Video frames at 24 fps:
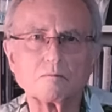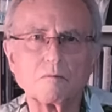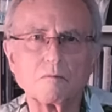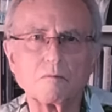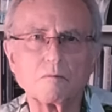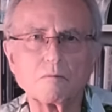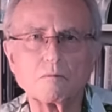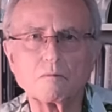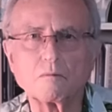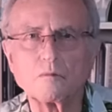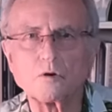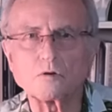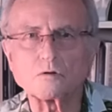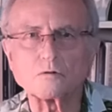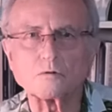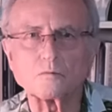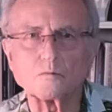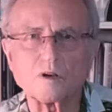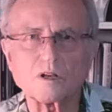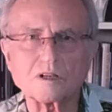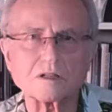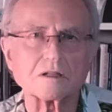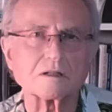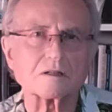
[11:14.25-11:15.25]
modern
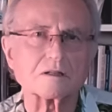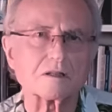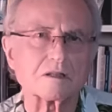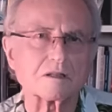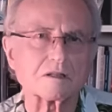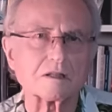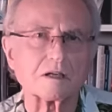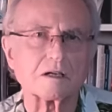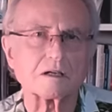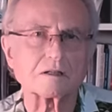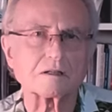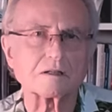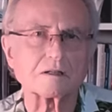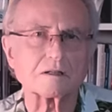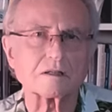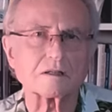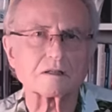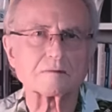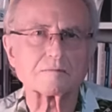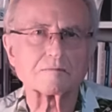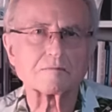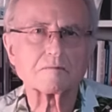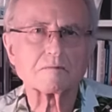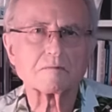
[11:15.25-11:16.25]
Western
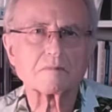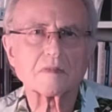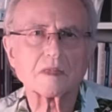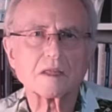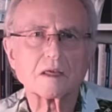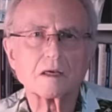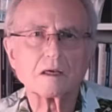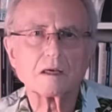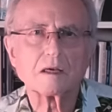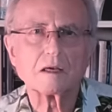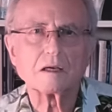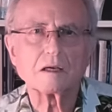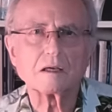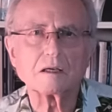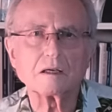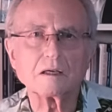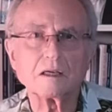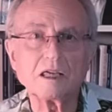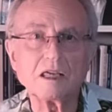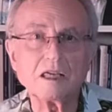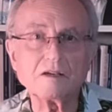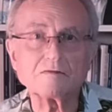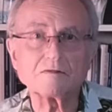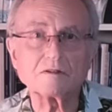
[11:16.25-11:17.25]
societies,
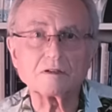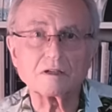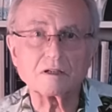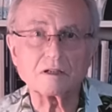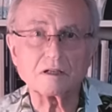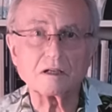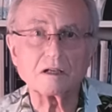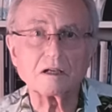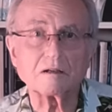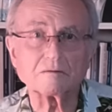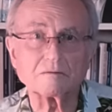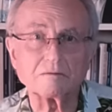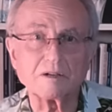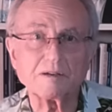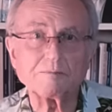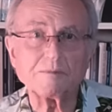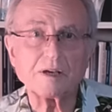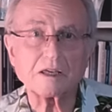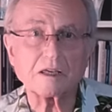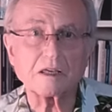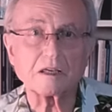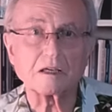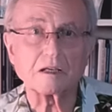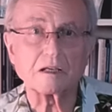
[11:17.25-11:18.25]
even
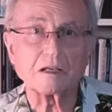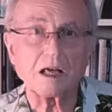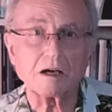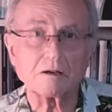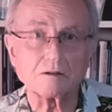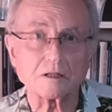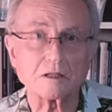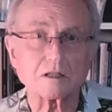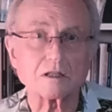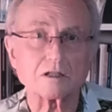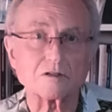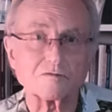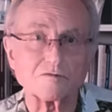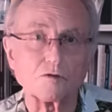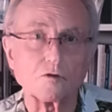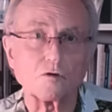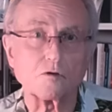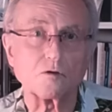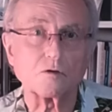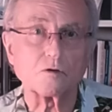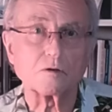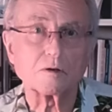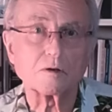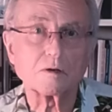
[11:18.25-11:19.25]
making allowance
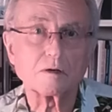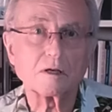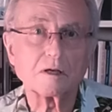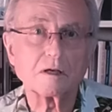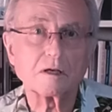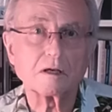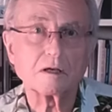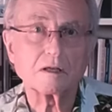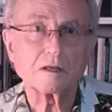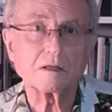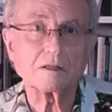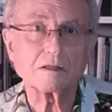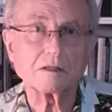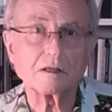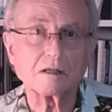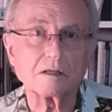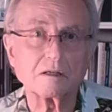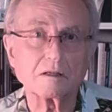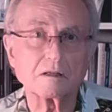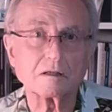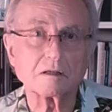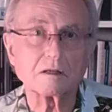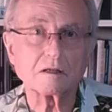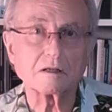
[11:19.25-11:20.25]
for
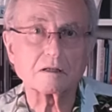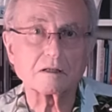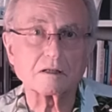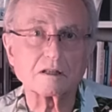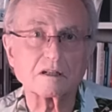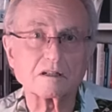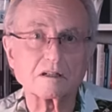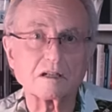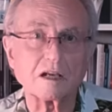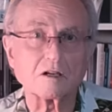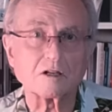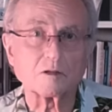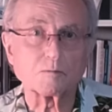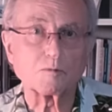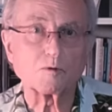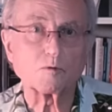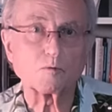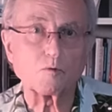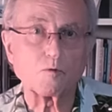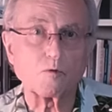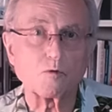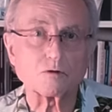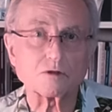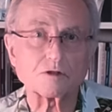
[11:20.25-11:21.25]
the terrible
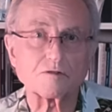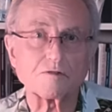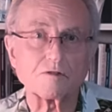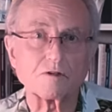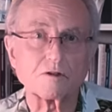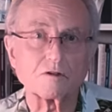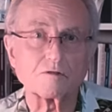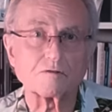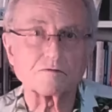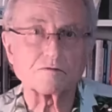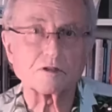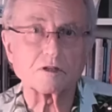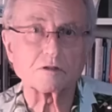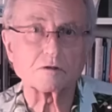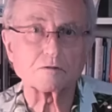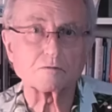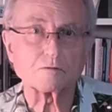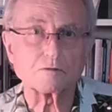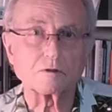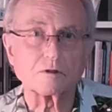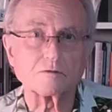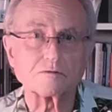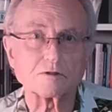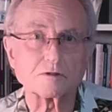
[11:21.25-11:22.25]
wars of the
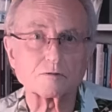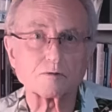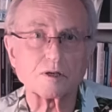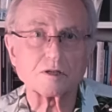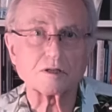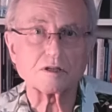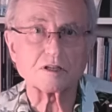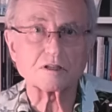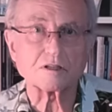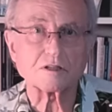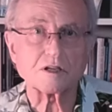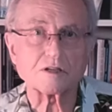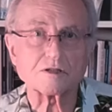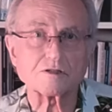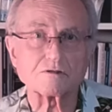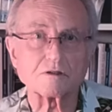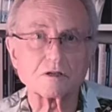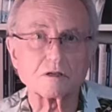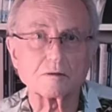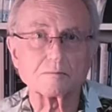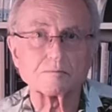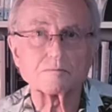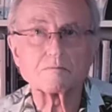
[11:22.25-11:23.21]
20th century.